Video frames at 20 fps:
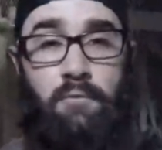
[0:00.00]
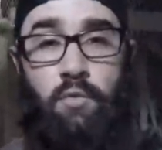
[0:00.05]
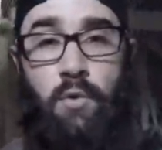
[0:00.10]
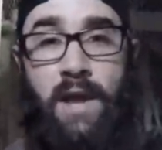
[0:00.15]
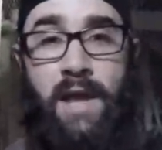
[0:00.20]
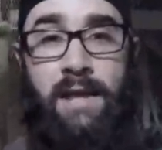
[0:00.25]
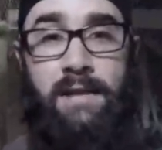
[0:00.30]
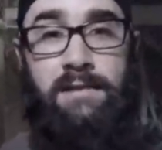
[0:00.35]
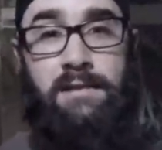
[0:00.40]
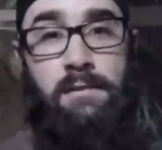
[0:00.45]

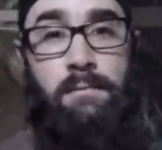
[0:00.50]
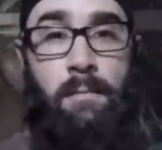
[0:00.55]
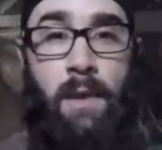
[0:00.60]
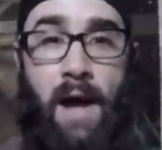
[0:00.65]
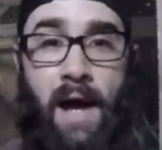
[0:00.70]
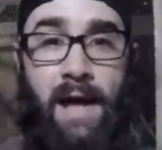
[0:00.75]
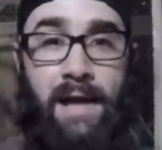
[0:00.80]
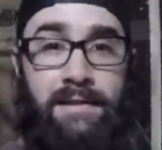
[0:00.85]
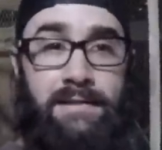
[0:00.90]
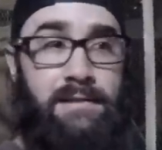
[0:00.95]
reds and
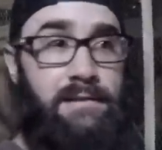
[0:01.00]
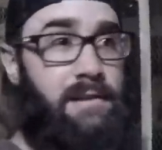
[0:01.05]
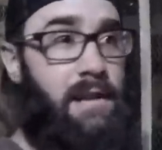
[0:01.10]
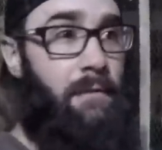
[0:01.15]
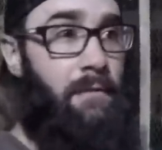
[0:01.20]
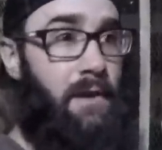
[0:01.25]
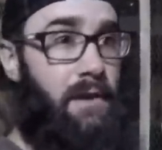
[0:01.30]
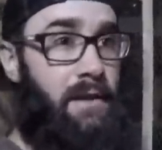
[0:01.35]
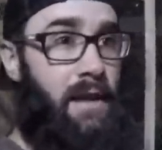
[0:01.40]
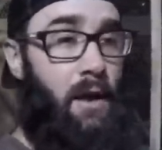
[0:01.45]
pieds and stuff
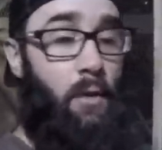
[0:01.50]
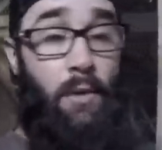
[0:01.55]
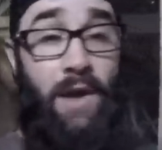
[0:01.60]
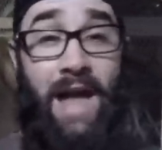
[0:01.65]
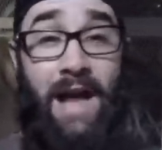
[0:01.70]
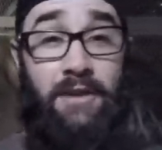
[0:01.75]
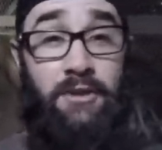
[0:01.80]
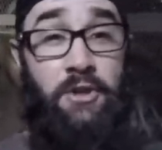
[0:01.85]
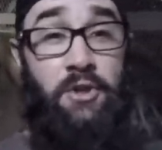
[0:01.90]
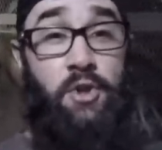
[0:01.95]
like that. We
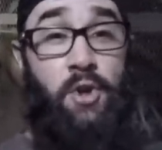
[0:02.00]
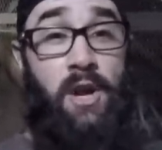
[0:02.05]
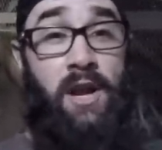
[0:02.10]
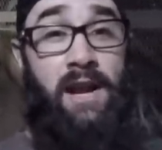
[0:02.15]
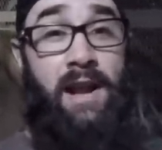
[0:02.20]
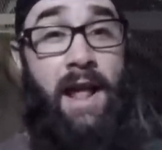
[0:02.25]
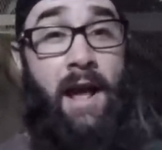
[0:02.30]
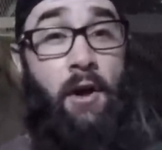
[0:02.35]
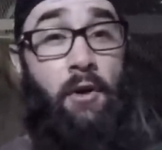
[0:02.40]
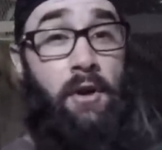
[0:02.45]
actually traded
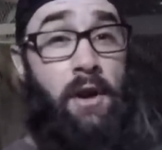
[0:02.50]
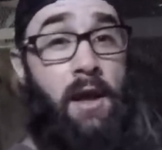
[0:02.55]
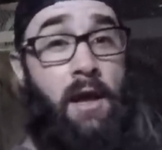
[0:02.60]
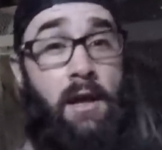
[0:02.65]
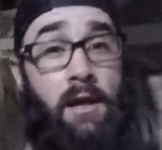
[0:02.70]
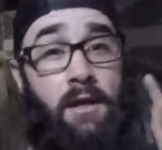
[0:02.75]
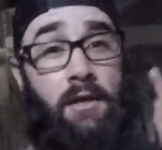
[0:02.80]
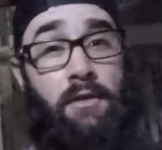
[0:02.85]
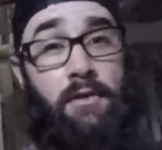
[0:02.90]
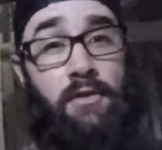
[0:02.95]
out
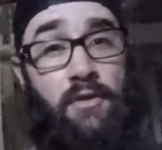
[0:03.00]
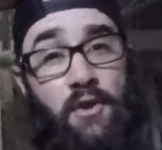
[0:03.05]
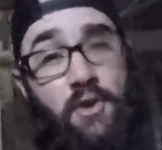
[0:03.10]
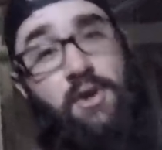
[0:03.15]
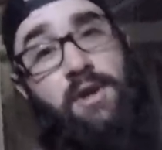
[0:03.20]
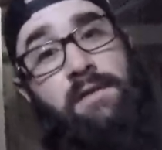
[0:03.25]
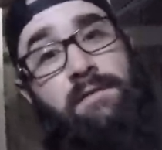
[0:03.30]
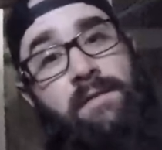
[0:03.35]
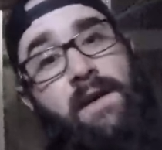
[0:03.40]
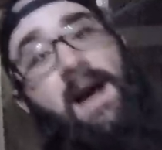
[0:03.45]

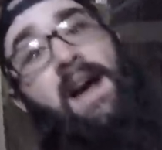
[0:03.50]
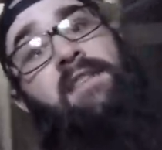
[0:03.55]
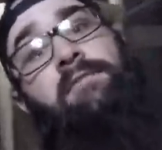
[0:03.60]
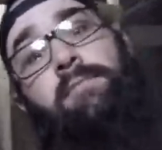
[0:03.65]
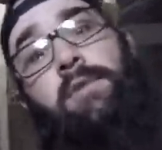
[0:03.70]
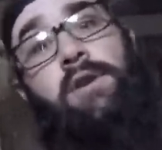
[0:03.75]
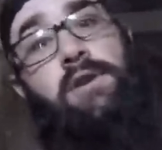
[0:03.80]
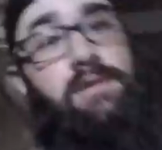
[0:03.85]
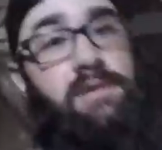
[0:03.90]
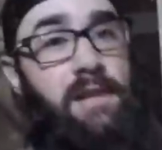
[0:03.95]
35
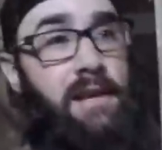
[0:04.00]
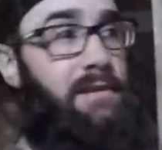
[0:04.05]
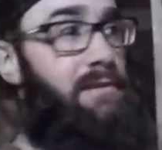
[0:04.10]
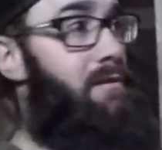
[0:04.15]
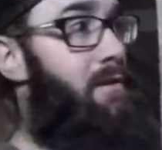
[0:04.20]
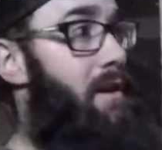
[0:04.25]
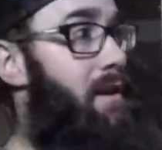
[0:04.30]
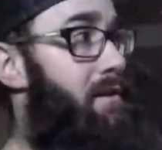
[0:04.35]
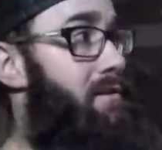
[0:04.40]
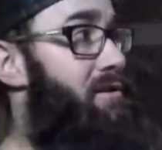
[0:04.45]
birds
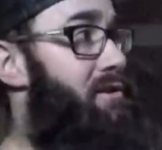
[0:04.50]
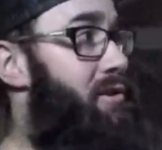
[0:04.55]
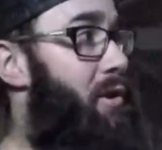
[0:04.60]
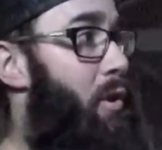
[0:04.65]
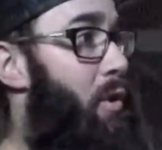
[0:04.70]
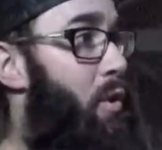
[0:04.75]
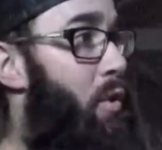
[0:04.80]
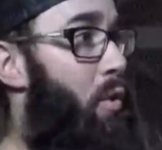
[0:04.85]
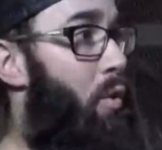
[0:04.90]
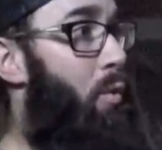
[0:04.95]
yesterday.
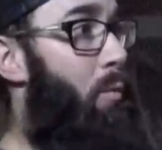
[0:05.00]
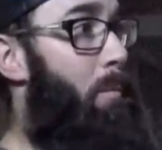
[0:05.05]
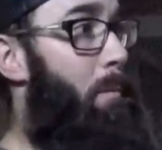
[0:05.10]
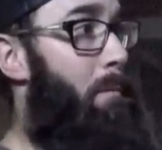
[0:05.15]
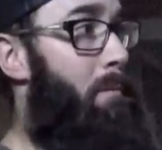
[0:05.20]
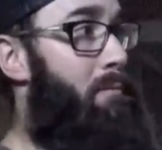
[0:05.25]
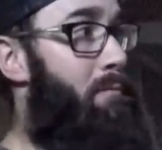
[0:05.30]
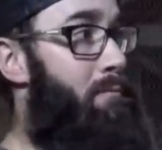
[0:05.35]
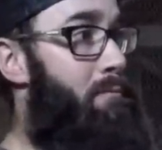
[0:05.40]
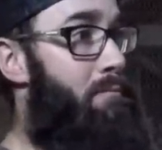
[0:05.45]
So
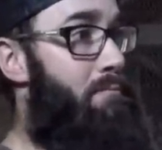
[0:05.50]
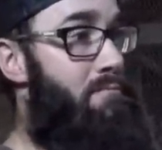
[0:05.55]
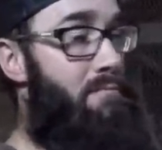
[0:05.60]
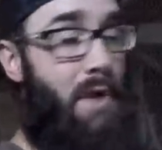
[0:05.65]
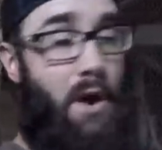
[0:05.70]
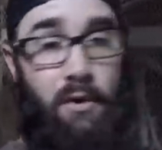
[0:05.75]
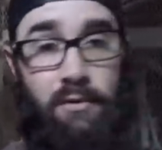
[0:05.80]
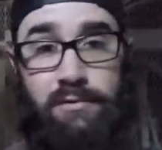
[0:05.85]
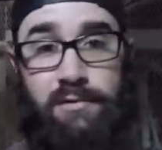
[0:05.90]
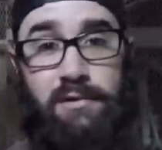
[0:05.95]

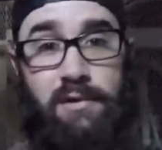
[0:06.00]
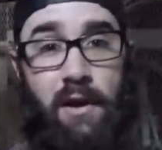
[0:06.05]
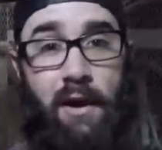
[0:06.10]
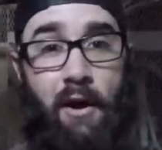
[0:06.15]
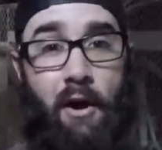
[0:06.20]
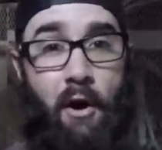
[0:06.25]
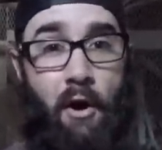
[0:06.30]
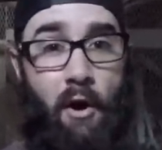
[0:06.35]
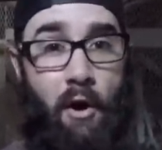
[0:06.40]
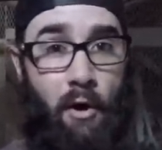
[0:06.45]
most
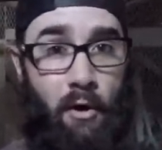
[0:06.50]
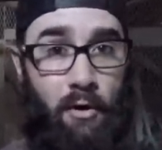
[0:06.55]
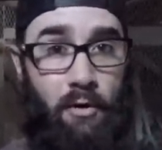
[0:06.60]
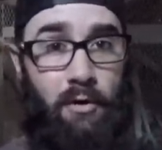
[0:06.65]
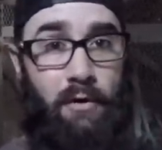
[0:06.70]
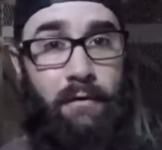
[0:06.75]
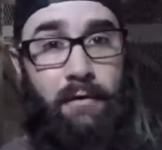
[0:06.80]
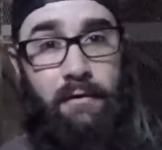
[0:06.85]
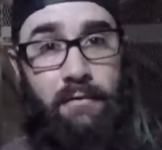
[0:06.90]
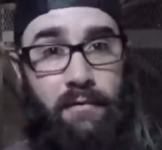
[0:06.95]
all
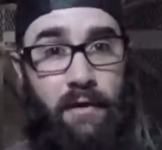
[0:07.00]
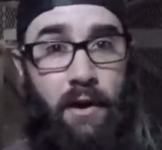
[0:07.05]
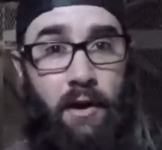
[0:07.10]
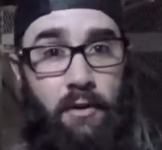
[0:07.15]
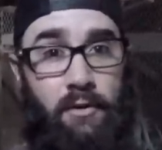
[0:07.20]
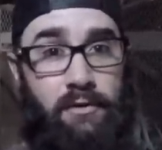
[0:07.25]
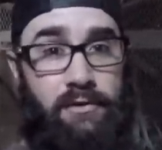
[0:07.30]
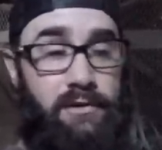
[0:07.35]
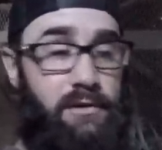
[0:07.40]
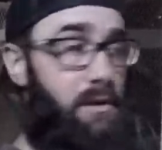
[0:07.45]
of the
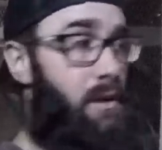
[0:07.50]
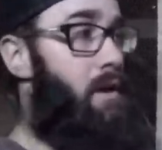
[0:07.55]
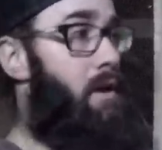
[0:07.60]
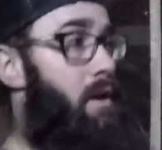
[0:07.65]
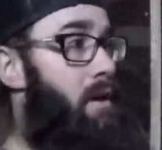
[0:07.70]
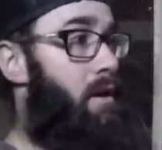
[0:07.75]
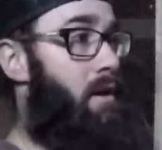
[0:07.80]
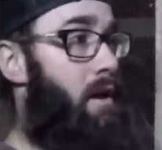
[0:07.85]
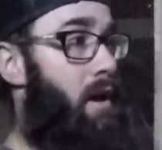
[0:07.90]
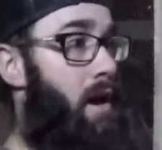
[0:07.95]
ferals
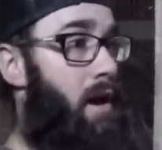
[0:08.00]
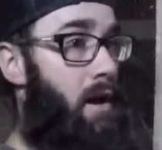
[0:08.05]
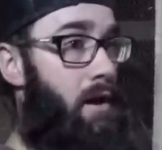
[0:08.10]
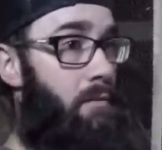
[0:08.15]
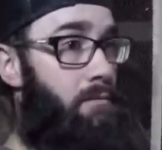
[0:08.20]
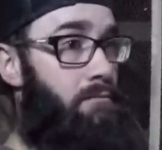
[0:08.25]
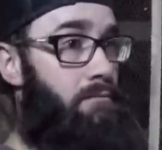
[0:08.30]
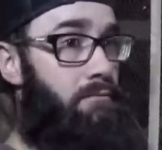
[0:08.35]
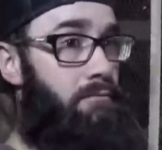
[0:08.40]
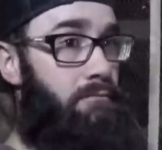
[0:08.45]

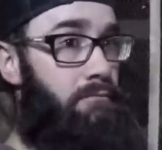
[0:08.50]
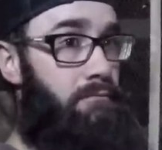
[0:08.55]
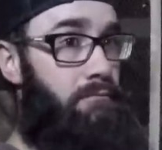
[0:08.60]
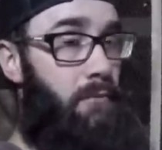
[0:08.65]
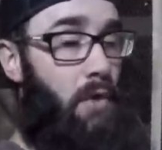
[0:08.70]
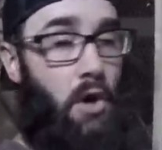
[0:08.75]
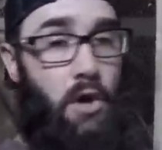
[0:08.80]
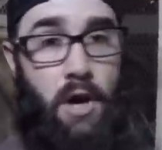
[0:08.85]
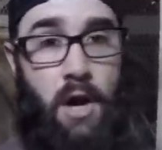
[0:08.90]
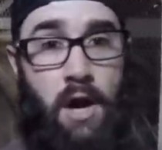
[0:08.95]
um,
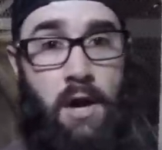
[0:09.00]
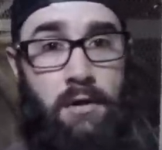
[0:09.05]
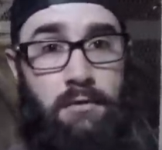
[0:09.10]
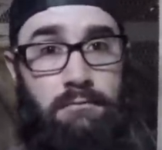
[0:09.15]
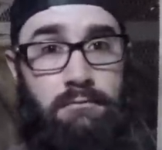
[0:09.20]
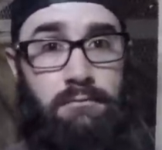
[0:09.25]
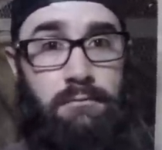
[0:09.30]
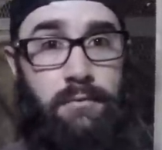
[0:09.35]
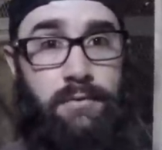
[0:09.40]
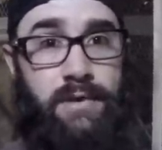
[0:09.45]
are gone,
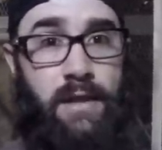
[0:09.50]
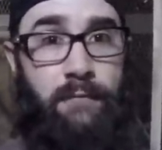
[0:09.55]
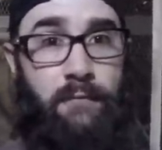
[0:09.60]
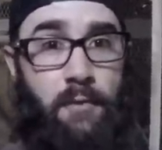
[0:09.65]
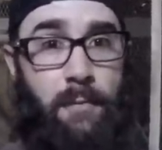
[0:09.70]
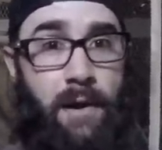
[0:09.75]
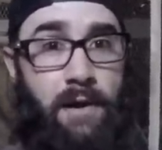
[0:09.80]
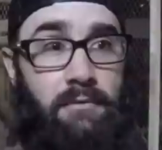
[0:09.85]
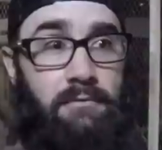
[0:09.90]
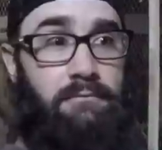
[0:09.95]
except for
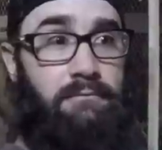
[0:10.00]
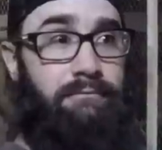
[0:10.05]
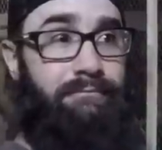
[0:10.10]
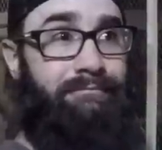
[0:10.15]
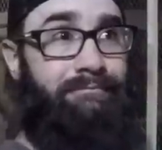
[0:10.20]
about